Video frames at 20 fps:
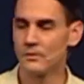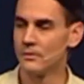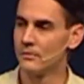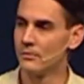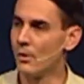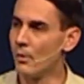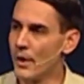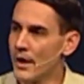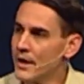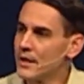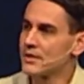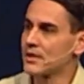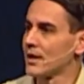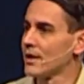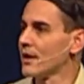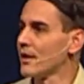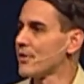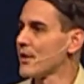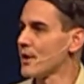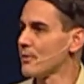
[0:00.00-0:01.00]
Well, wait a
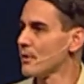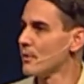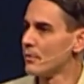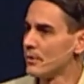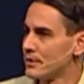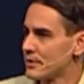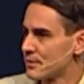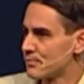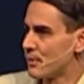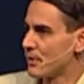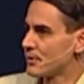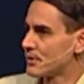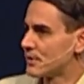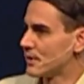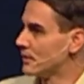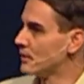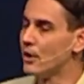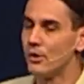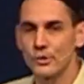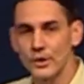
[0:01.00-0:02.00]
second. I thought we weren't supposed
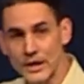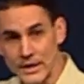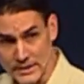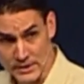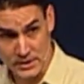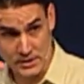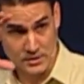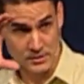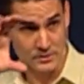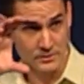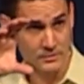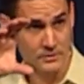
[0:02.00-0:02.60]
to. No, Grace,